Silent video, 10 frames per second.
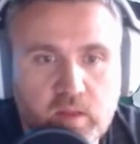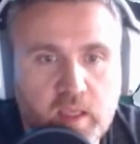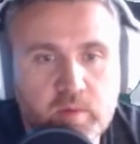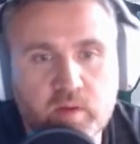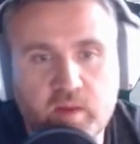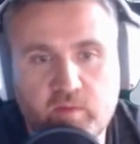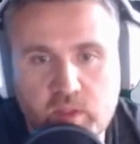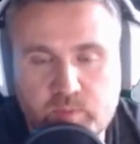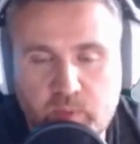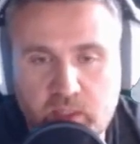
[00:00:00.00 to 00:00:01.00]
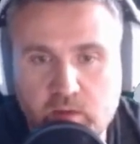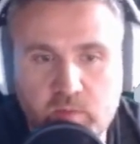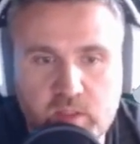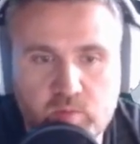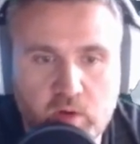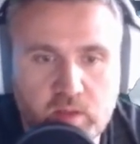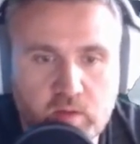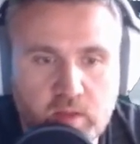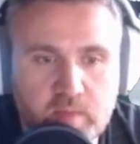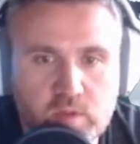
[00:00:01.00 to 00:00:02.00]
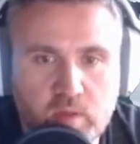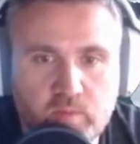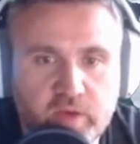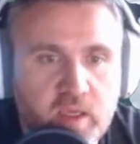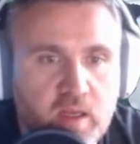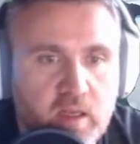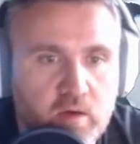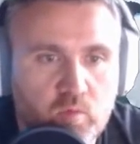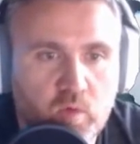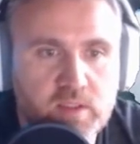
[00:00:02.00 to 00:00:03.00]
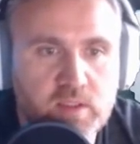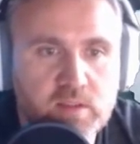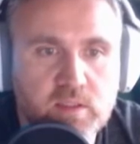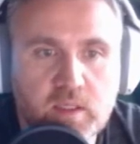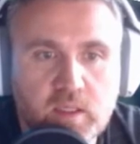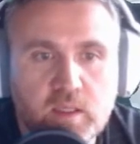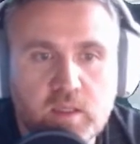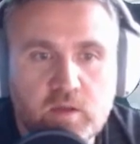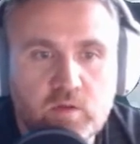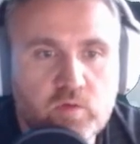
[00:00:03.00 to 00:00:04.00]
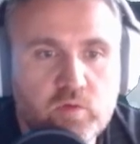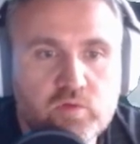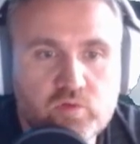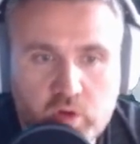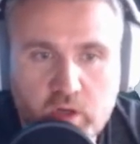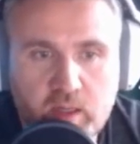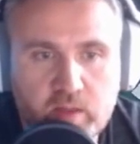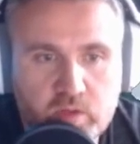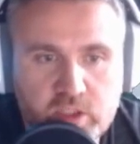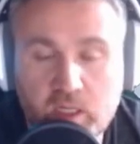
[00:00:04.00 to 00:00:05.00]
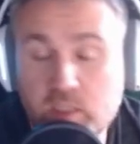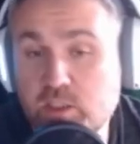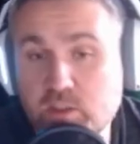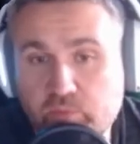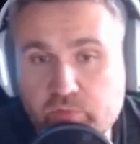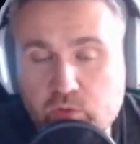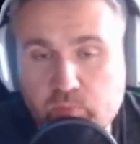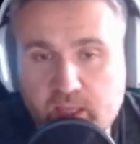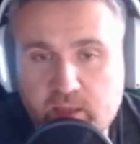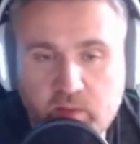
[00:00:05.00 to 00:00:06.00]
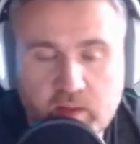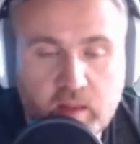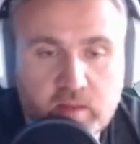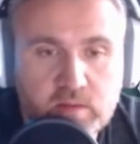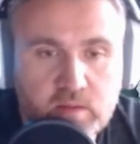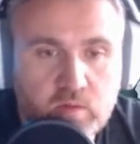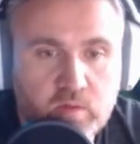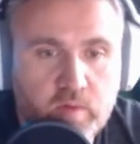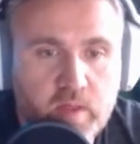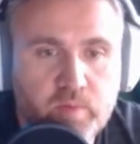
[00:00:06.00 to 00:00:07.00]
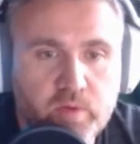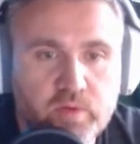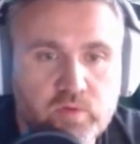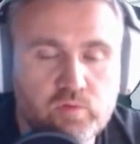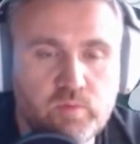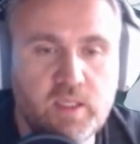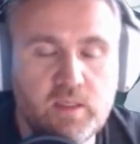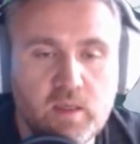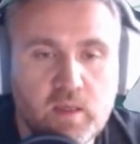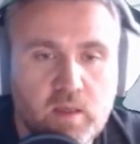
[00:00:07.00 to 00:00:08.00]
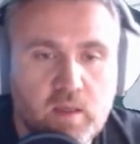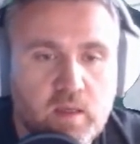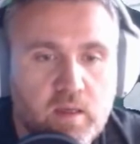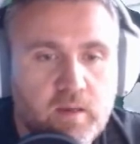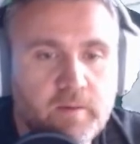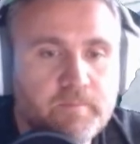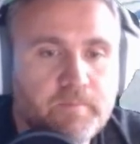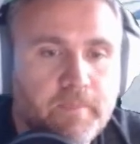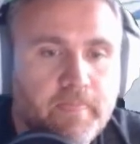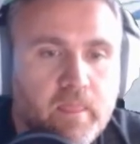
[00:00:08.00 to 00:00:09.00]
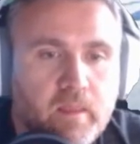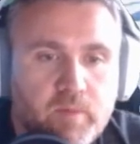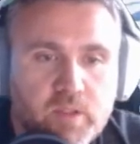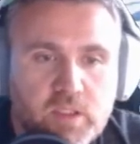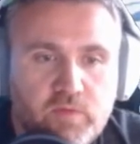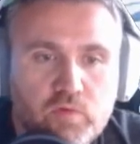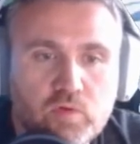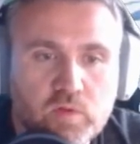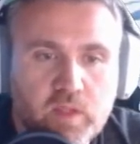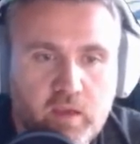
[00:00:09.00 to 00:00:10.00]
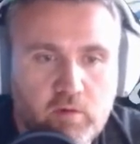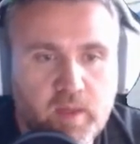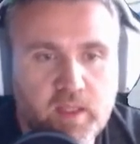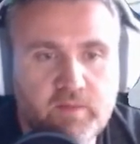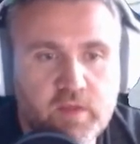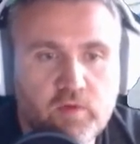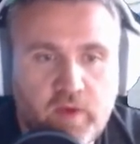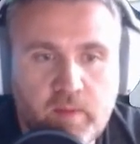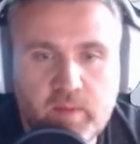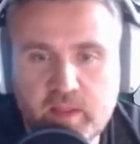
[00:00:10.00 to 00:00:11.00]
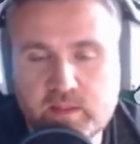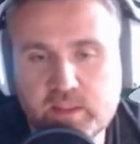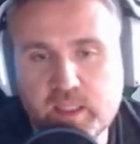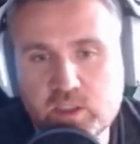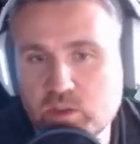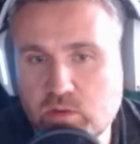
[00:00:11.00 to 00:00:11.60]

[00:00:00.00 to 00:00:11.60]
game, because I've been spending a bit more in the game, so I'm very clear on what is, the struggle and the challenges of free-to-play. That's very important to me. But if you don't care about having a farm at that stage,